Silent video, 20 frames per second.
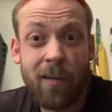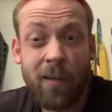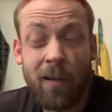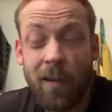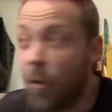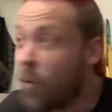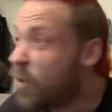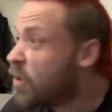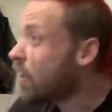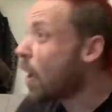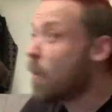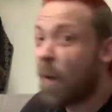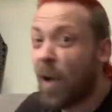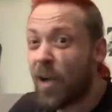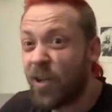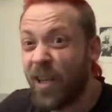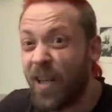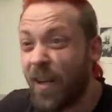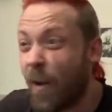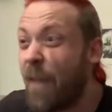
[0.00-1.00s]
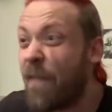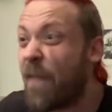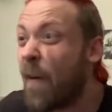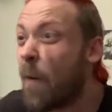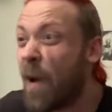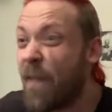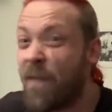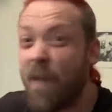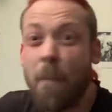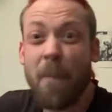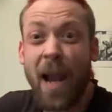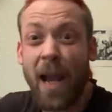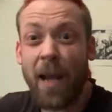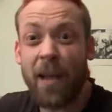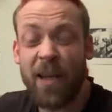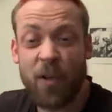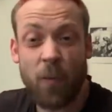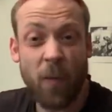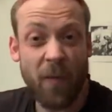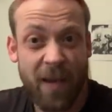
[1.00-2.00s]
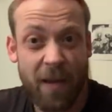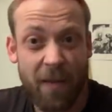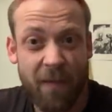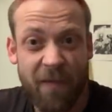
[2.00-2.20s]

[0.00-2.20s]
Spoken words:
And so much, you know, if a man is within